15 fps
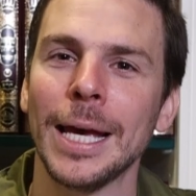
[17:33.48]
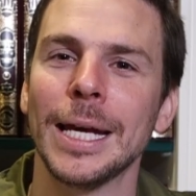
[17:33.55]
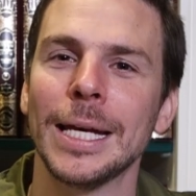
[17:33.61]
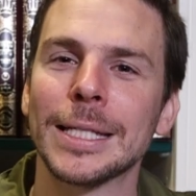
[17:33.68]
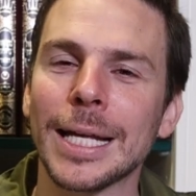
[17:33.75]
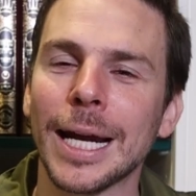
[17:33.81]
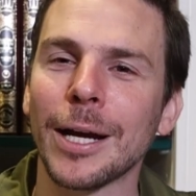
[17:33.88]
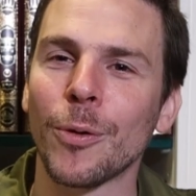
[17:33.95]

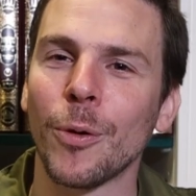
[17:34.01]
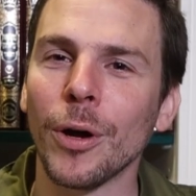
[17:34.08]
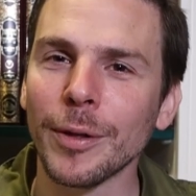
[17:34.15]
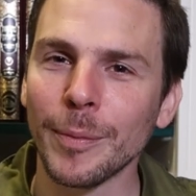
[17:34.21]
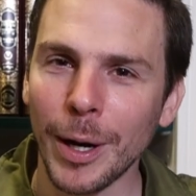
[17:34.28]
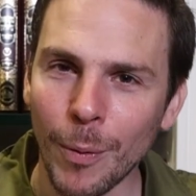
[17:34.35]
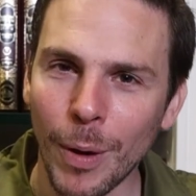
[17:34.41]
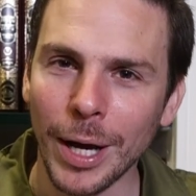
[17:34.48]
He said, I called
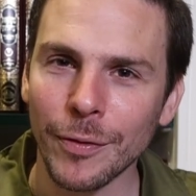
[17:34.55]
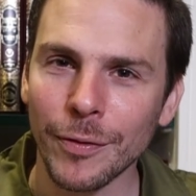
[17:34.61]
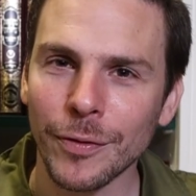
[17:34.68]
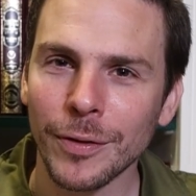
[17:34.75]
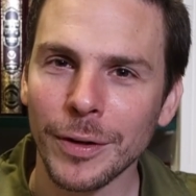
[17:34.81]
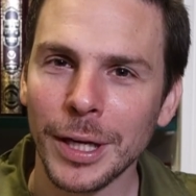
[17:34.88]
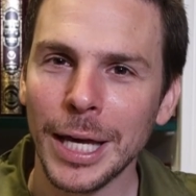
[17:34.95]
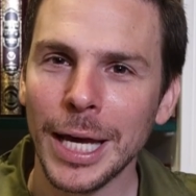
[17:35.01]
my
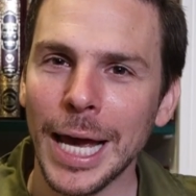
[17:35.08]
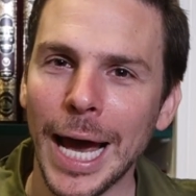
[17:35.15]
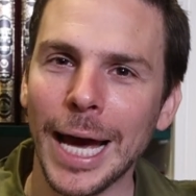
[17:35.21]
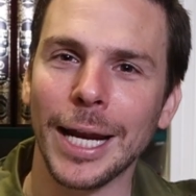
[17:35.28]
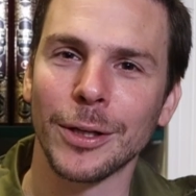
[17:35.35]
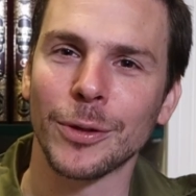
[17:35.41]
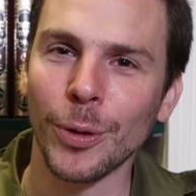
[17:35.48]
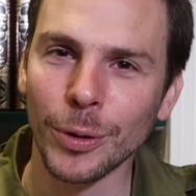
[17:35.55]
wife
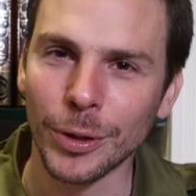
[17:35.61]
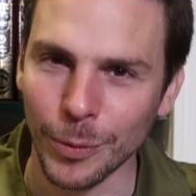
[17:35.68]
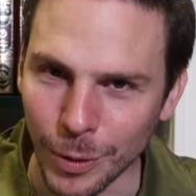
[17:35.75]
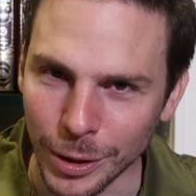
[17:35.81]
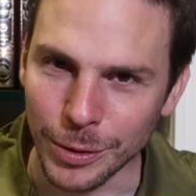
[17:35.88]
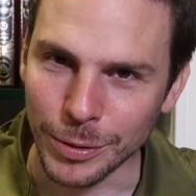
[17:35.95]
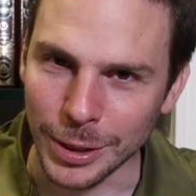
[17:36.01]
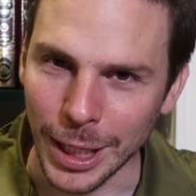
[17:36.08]
and I told her
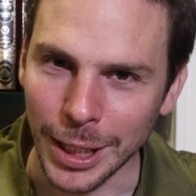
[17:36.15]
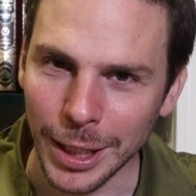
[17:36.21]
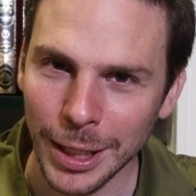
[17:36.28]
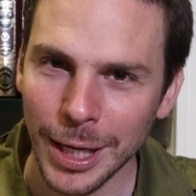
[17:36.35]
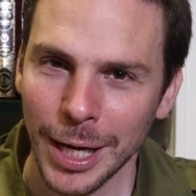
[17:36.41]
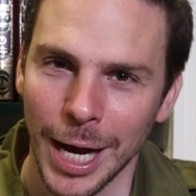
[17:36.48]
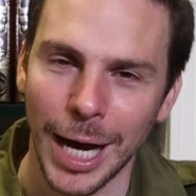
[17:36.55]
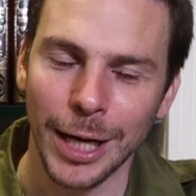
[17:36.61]
what you said.
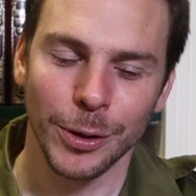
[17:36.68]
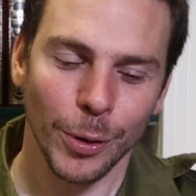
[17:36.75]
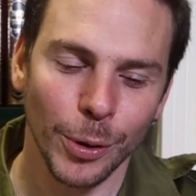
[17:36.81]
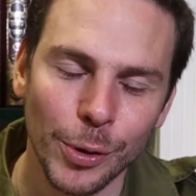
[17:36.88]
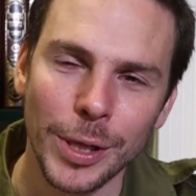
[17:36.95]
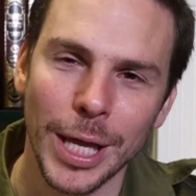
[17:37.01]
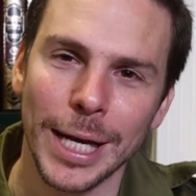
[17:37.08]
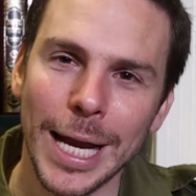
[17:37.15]
I
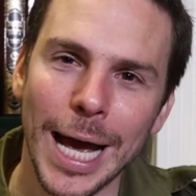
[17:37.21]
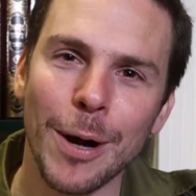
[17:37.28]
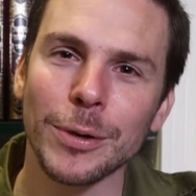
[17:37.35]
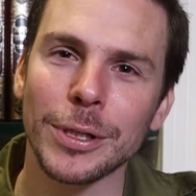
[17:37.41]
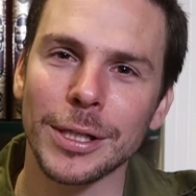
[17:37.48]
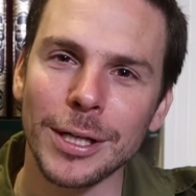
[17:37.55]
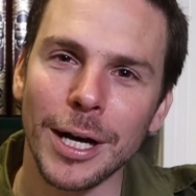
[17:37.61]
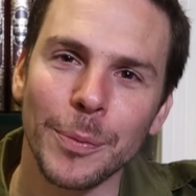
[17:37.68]
told her that now
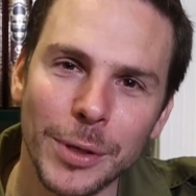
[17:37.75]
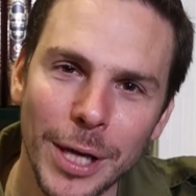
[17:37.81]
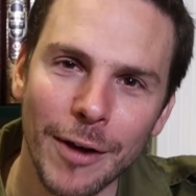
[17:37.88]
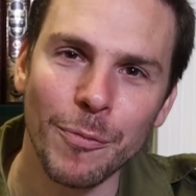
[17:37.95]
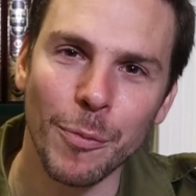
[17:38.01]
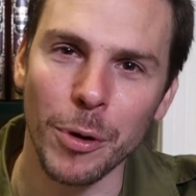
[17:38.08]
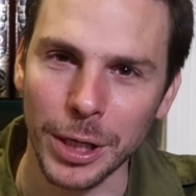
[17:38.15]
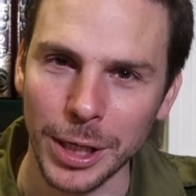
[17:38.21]
is the time to
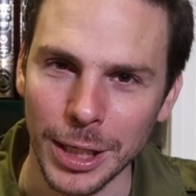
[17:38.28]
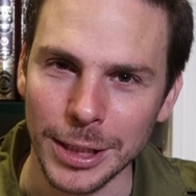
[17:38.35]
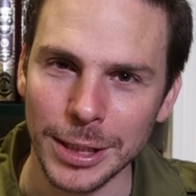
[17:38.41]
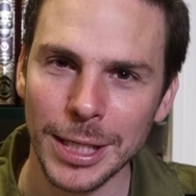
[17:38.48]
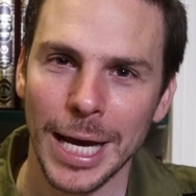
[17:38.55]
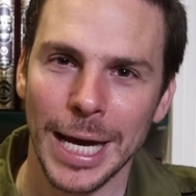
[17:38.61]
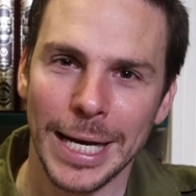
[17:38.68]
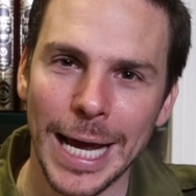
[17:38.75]
have more
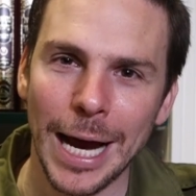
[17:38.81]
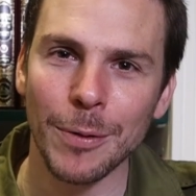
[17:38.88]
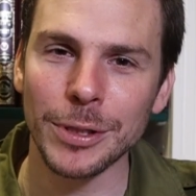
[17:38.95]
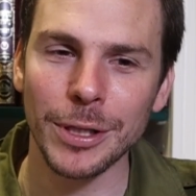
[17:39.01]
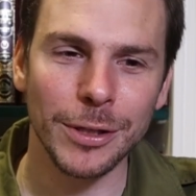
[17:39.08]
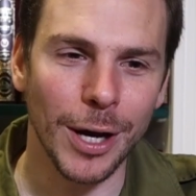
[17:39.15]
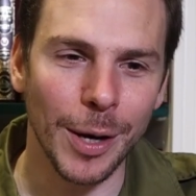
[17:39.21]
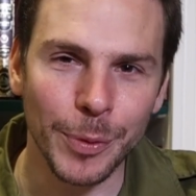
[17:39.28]
kids. Now is
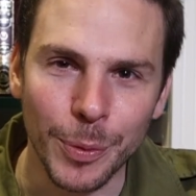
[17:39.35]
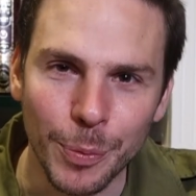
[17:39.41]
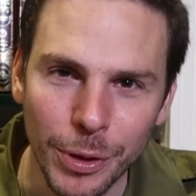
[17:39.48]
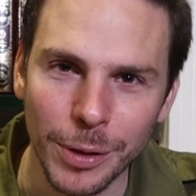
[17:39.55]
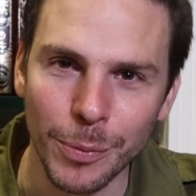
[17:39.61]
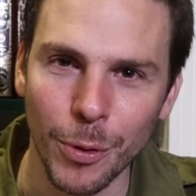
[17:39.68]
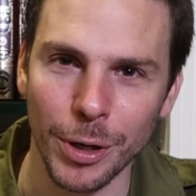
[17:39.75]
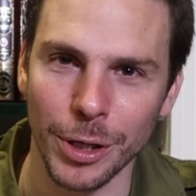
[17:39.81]
the time to
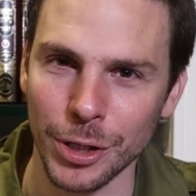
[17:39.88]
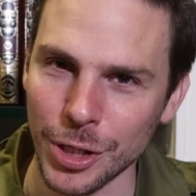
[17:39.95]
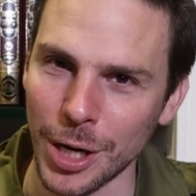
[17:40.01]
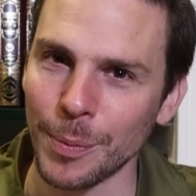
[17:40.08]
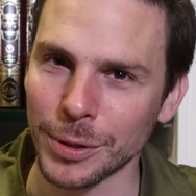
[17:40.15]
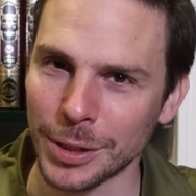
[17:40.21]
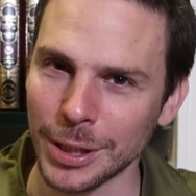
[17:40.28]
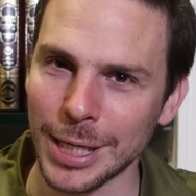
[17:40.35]
bring more
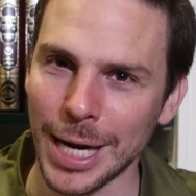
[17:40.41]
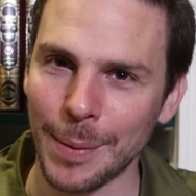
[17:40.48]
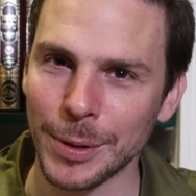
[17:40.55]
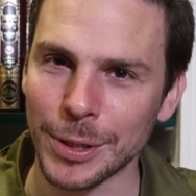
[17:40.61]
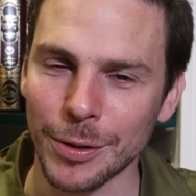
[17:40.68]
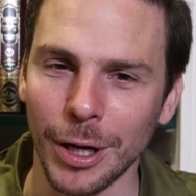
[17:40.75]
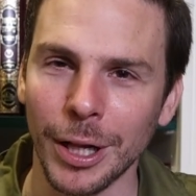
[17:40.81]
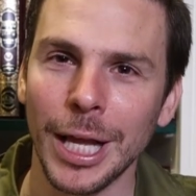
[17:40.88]
neshamos into Am
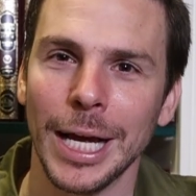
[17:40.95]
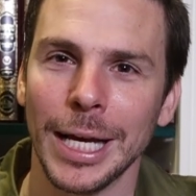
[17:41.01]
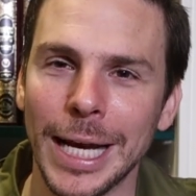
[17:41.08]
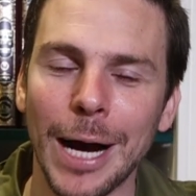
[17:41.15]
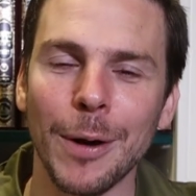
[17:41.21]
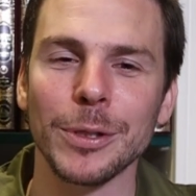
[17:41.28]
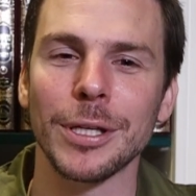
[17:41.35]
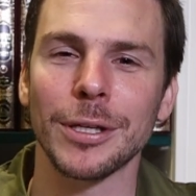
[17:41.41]
Yisrael.
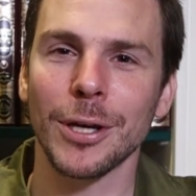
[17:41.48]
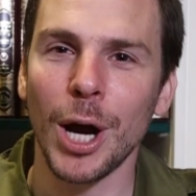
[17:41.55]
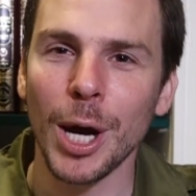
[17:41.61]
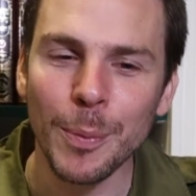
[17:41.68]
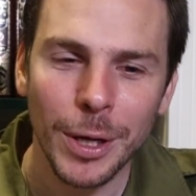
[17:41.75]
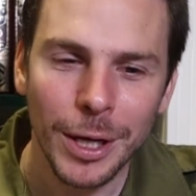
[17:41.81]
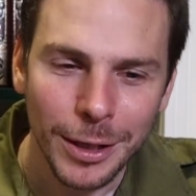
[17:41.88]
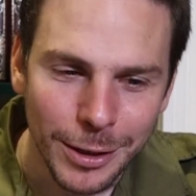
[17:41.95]
Now is the
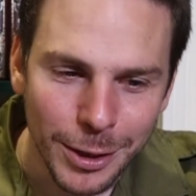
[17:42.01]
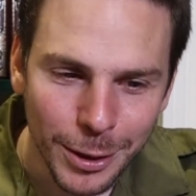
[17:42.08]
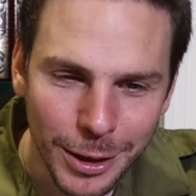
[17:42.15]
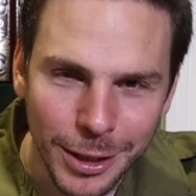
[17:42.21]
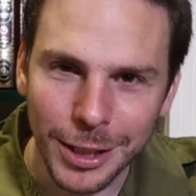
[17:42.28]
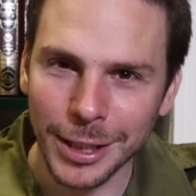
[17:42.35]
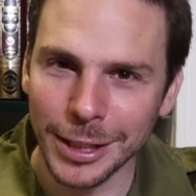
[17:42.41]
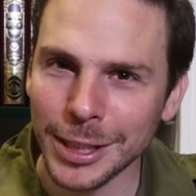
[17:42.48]
time to
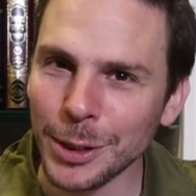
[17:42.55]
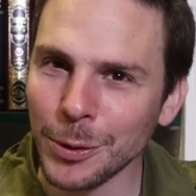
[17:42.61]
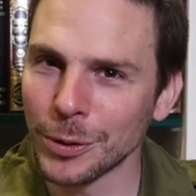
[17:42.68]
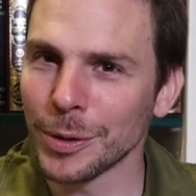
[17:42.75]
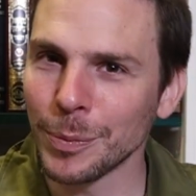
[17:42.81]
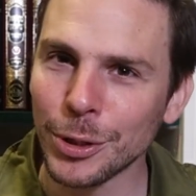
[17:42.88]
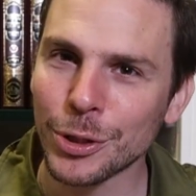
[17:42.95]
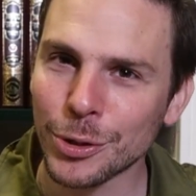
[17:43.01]
continue
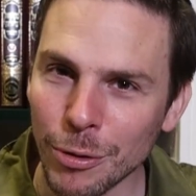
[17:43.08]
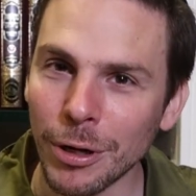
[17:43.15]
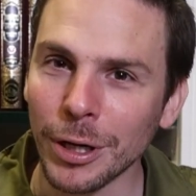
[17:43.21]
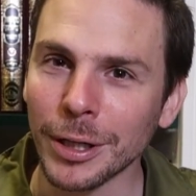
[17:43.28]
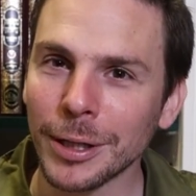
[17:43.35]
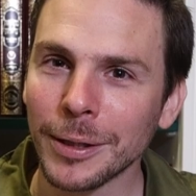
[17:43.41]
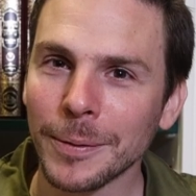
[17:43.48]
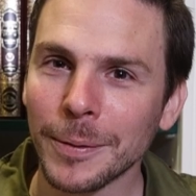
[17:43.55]
to be strong.